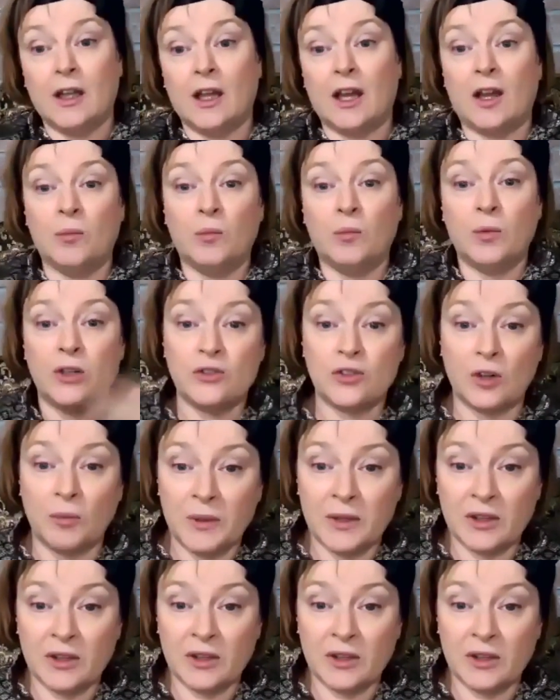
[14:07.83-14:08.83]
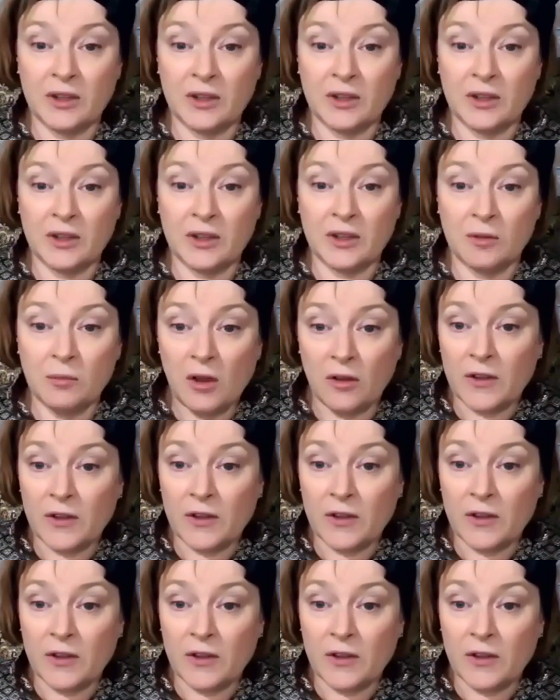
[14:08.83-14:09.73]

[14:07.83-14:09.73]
and we're dropping them off.